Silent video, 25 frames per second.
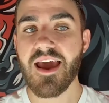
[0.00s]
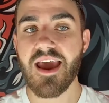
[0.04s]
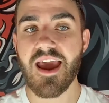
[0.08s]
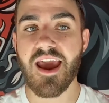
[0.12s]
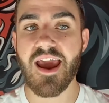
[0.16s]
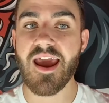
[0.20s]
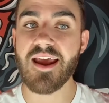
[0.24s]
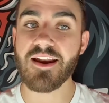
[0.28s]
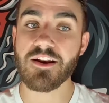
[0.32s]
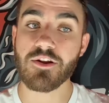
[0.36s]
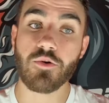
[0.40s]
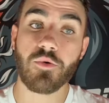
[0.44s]

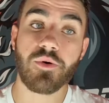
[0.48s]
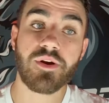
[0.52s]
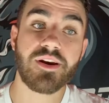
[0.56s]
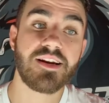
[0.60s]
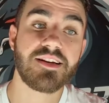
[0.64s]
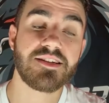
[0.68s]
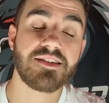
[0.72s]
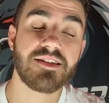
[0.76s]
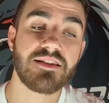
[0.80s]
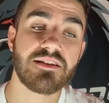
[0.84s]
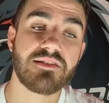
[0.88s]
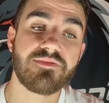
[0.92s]
And going
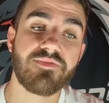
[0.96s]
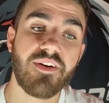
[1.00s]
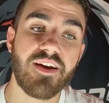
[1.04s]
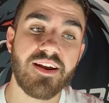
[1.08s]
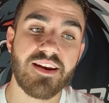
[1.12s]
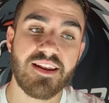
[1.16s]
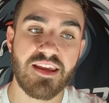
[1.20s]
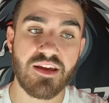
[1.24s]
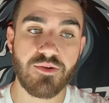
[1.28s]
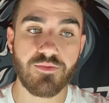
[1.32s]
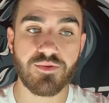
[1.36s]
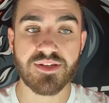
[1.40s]
into this
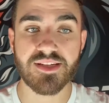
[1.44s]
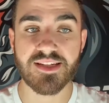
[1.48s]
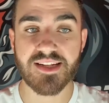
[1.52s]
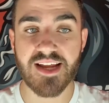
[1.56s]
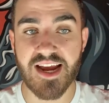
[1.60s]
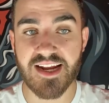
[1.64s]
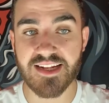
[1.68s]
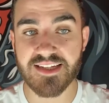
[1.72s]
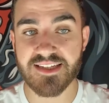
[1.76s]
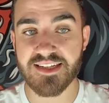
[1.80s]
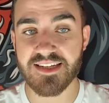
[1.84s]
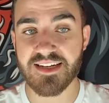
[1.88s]
fight, he was
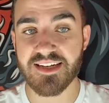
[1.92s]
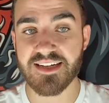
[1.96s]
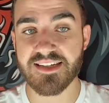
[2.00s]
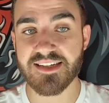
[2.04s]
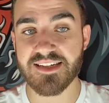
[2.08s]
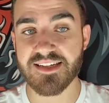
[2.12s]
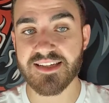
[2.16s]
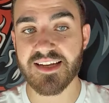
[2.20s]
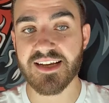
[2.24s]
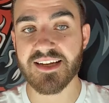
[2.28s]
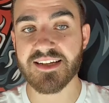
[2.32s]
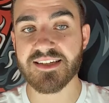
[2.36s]

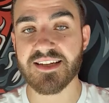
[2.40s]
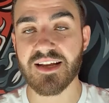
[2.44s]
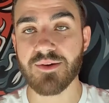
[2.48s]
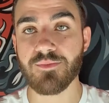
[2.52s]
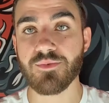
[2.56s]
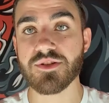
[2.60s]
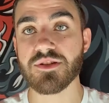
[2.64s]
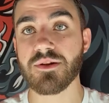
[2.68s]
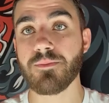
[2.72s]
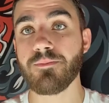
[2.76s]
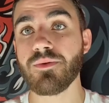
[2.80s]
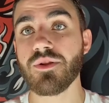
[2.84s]
19-6 and
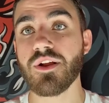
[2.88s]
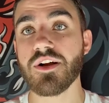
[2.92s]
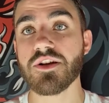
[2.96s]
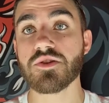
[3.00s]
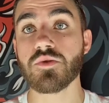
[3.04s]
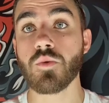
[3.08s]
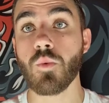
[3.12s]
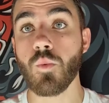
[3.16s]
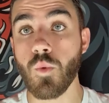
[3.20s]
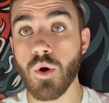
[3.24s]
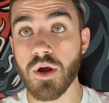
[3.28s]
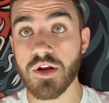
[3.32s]
was a
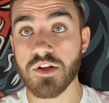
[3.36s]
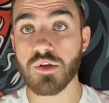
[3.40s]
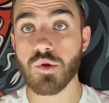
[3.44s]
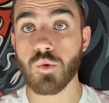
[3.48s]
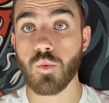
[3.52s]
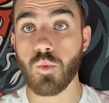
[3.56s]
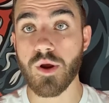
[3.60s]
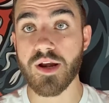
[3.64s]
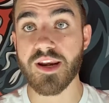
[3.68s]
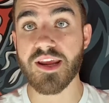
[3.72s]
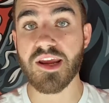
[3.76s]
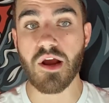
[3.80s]
plus
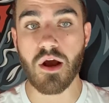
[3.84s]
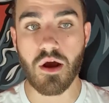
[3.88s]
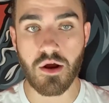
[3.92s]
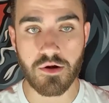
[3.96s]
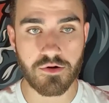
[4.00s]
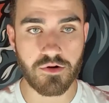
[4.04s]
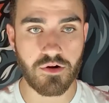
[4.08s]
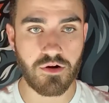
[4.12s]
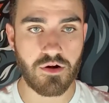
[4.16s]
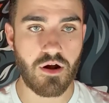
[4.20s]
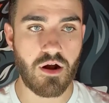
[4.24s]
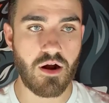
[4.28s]
120
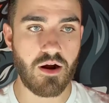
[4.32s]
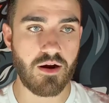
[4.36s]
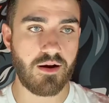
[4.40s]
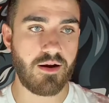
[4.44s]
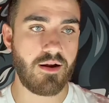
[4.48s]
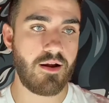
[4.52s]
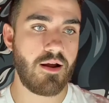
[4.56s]
underdog.